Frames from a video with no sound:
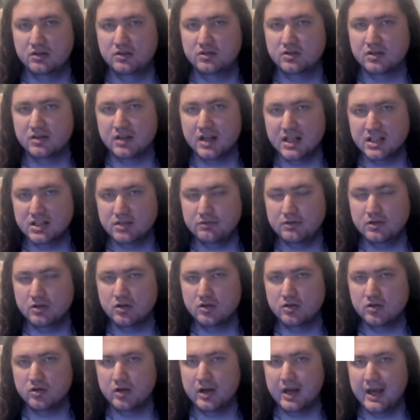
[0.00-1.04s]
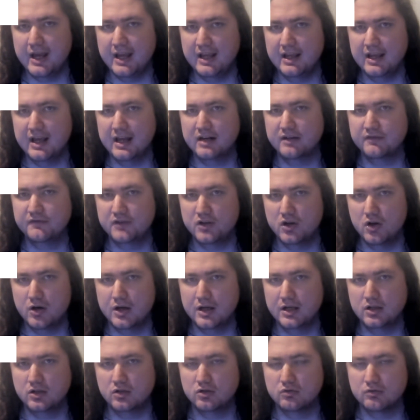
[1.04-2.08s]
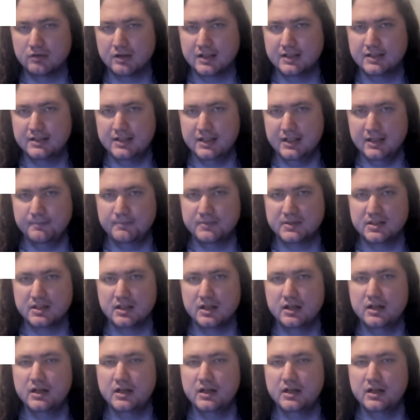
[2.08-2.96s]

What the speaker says: So last week I got 8 out of 9 correct tips.